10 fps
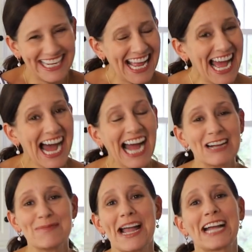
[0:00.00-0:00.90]
I
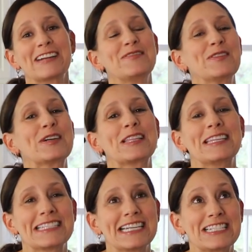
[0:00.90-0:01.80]
go back and forth.
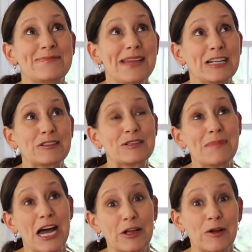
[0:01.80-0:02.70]
It's like tomato,
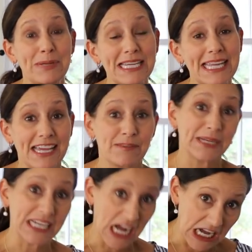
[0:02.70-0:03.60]
tomato, pecan,
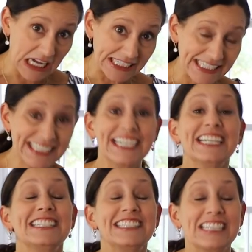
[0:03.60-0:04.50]
pecan.
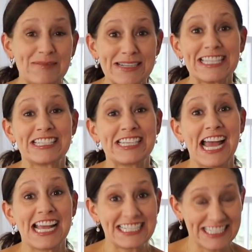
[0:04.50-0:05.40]
Tell me in the
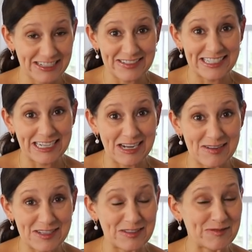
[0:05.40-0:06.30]
chat, tell me in the
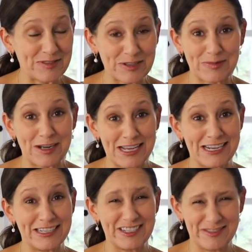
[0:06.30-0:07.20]
comments, which
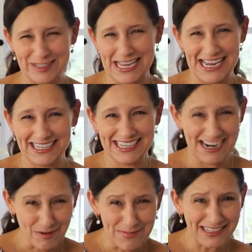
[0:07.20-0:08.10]
one do you say?
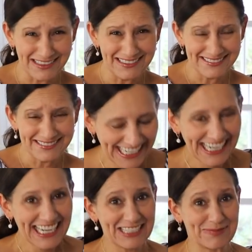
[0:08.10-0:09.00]
Caramel?
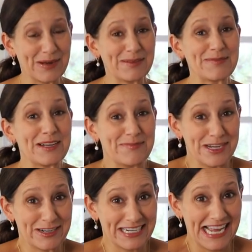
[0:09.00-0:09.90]
It's probably my
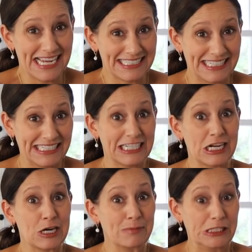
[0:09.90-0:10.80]
American accent,
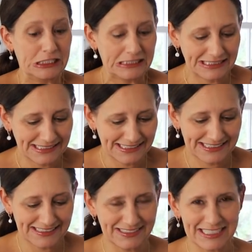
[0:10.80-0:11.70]
caramel.
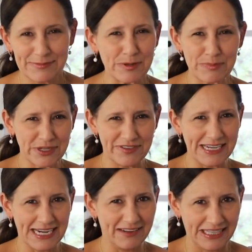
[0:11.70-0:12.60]
We seem to
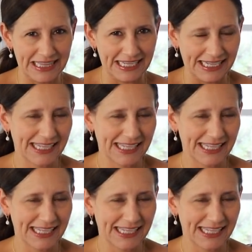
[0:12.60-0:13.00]
abbreviate everything.